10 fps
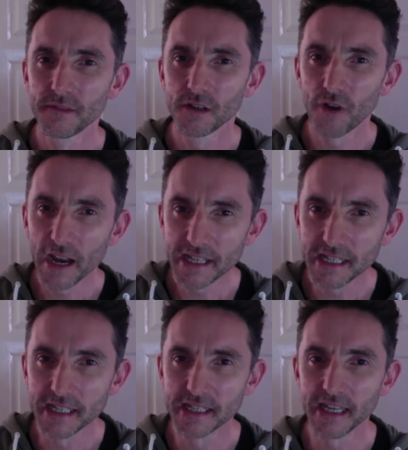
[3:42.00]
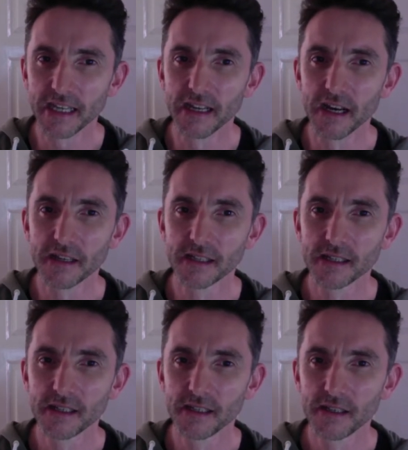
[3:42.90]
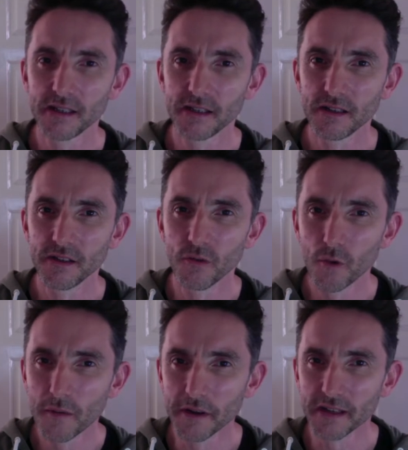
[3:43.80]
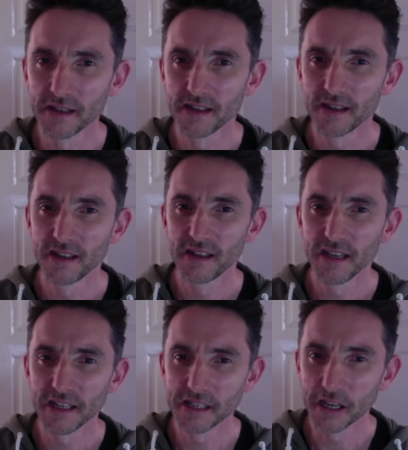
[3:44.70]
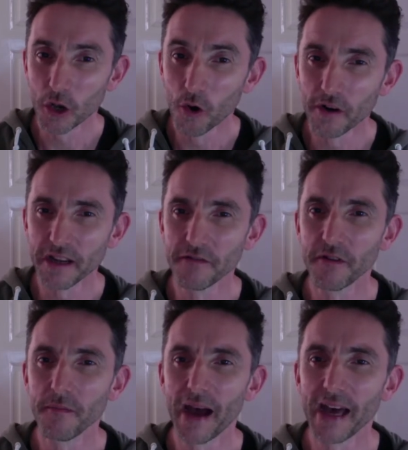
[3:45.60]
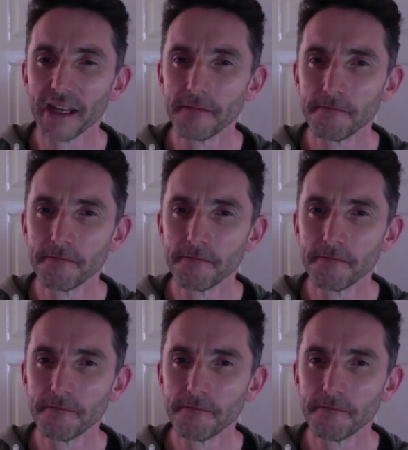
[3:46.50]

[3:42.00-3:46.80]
Christ is seen in us. The woman is the glory of the man.